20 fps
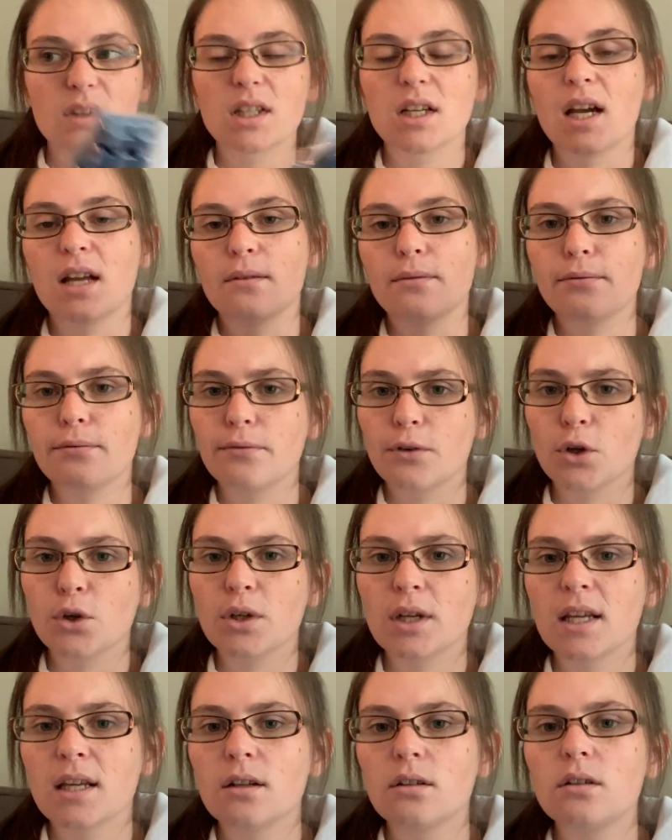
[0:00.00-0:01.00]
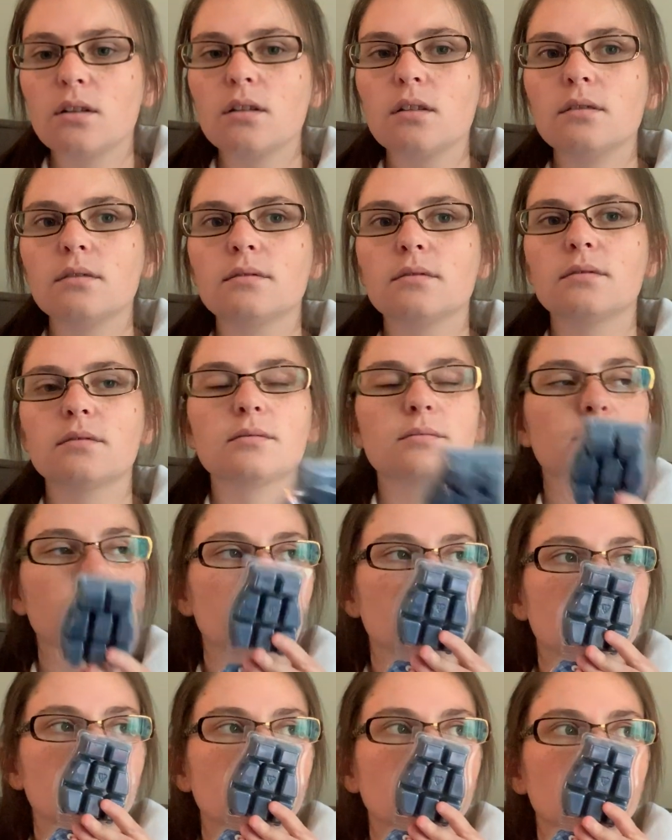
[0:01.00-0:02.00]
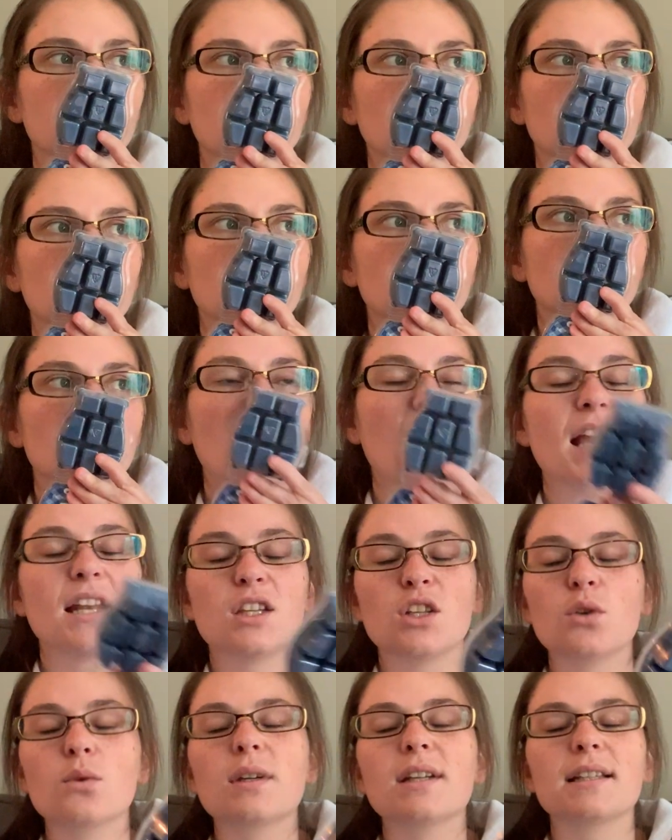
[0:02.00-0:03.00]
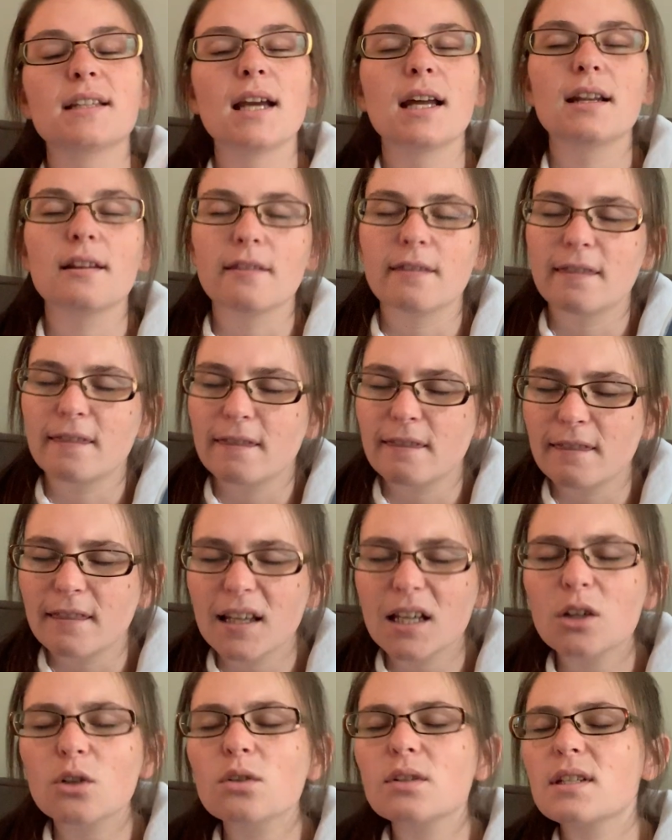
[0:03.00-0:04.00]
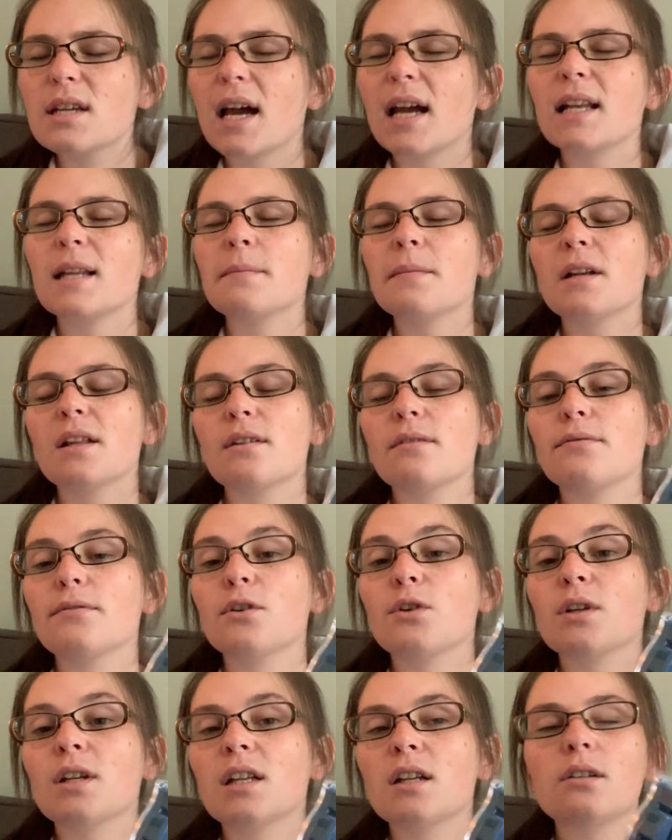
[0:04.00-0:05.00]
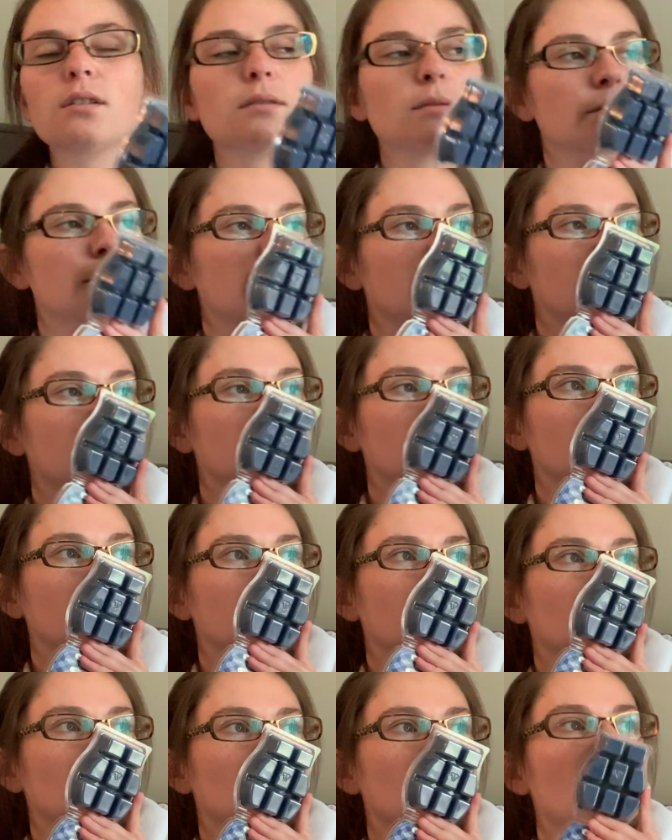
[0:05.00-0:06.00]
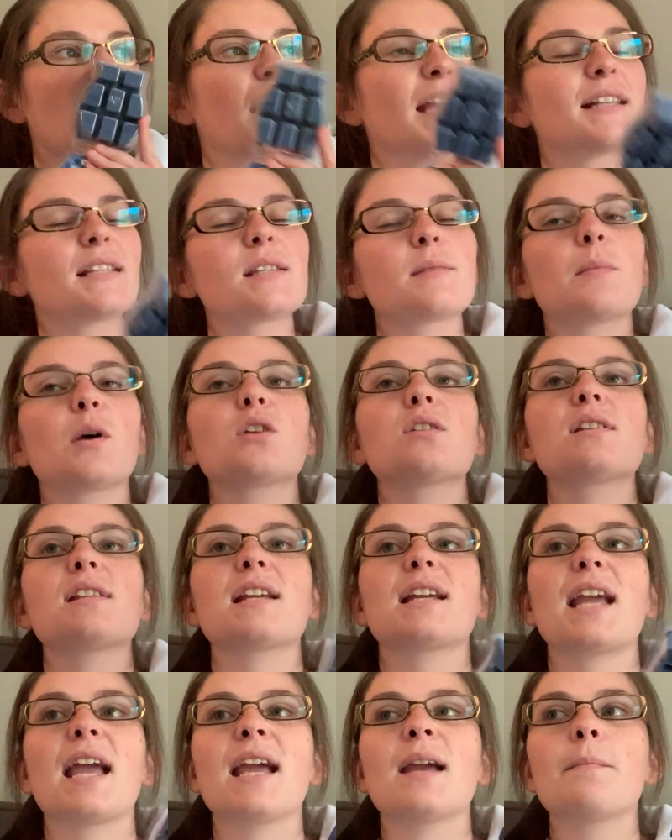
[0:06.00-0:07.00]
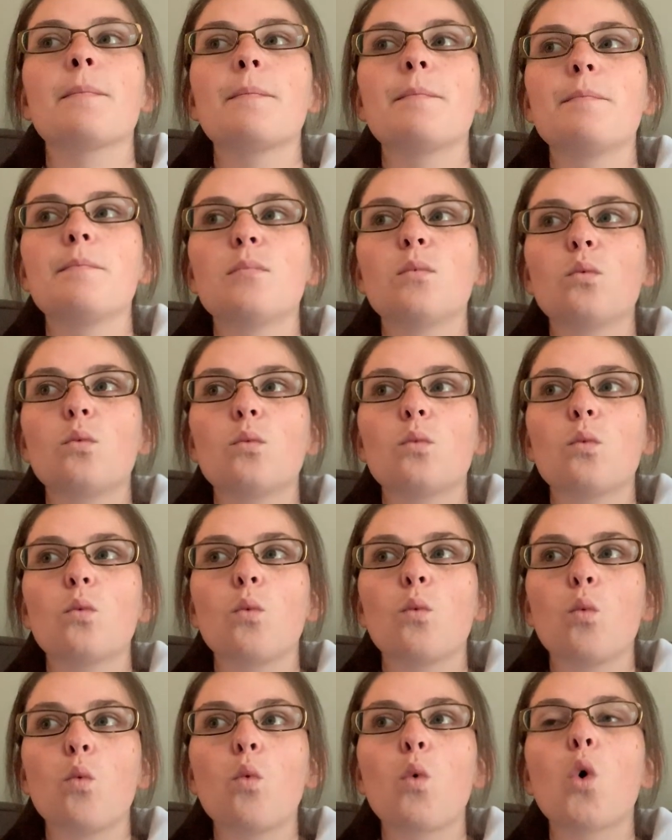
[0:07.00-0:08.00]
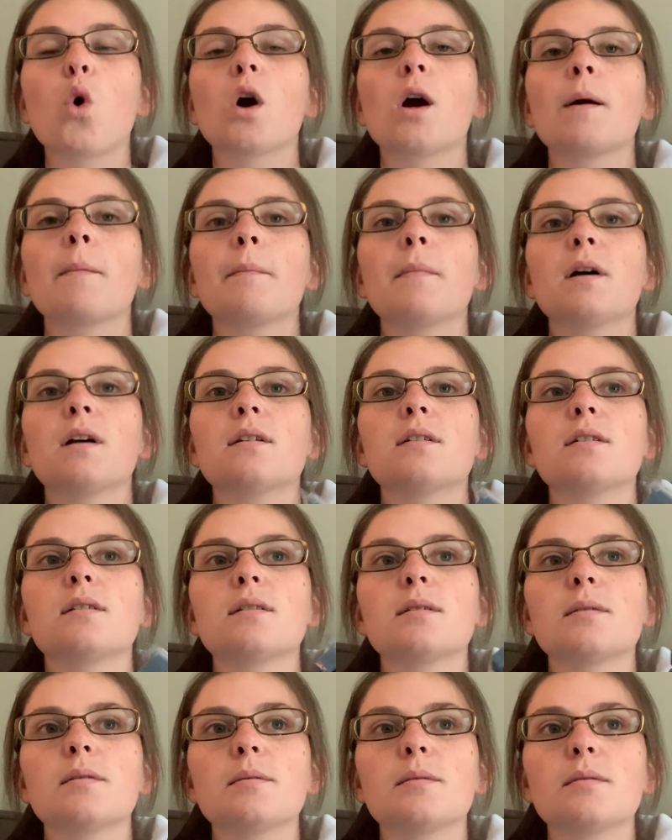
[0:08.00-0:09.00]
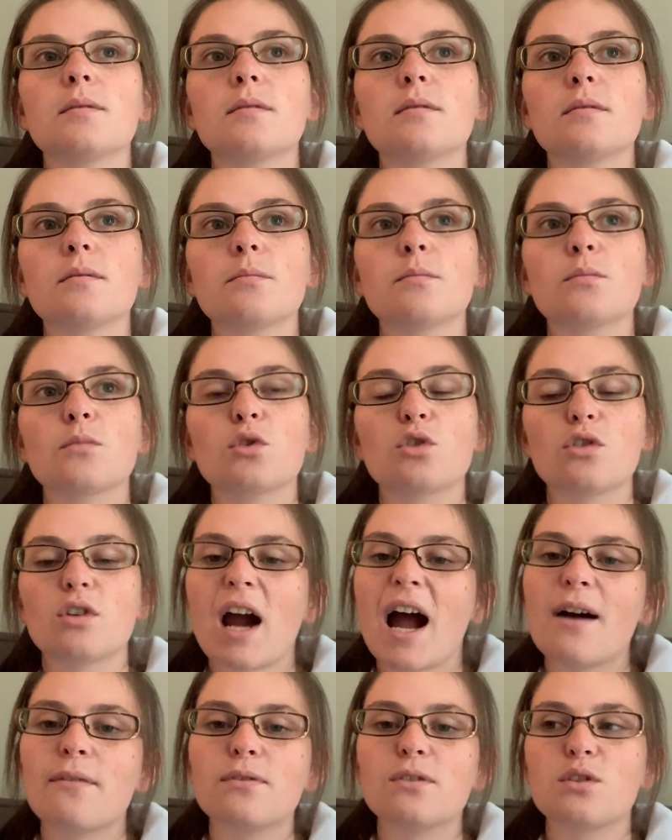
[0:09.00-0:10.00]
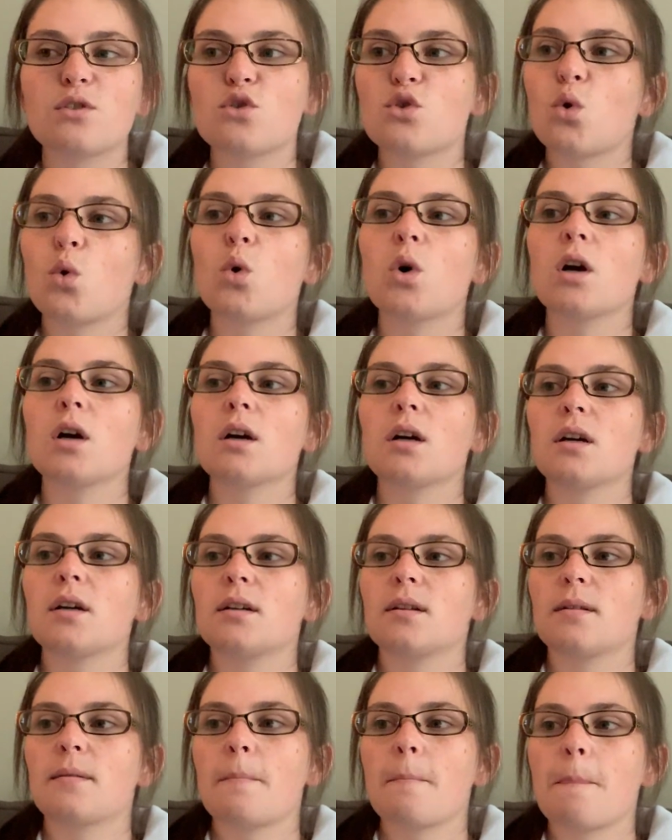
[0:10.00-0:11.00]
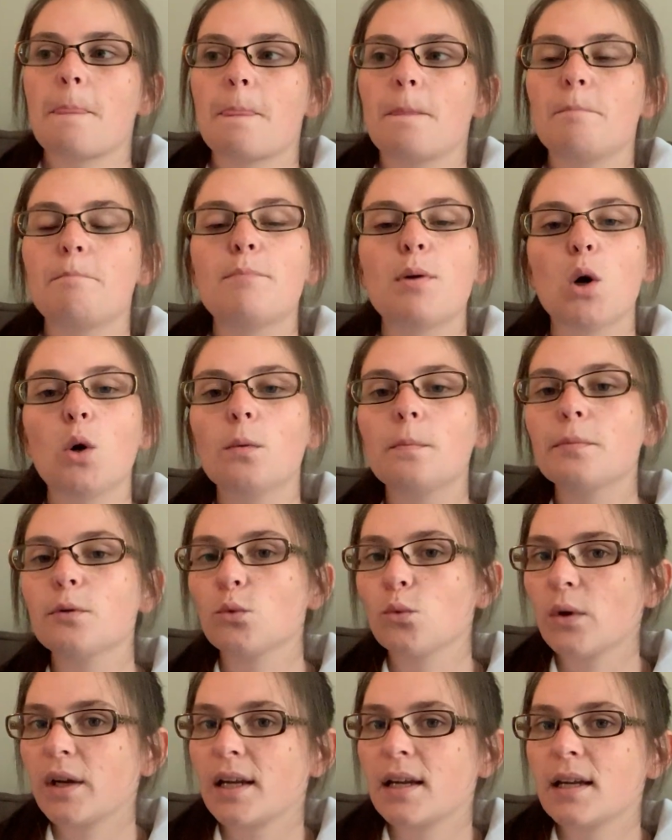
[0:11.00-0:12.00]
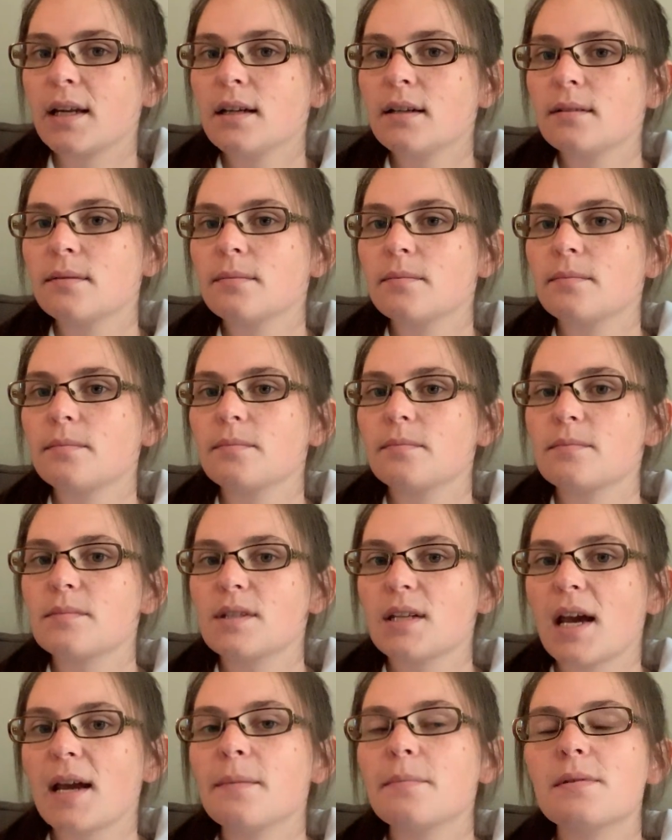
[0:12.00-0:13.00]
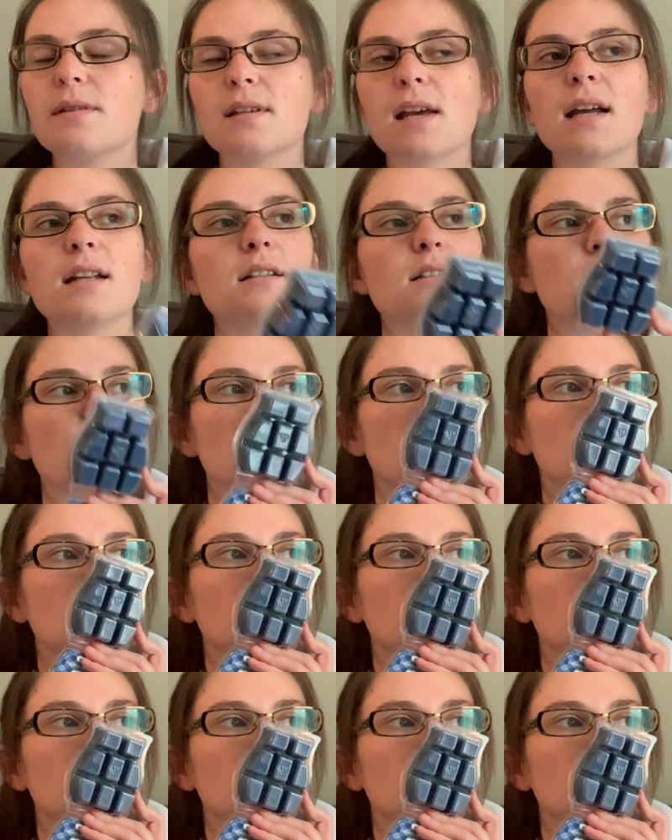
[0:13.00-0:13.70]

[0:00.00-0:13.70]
and fir needle, and you can get a little tiny bit of the fir needle. It smells like a warm craft store potpourri type scent.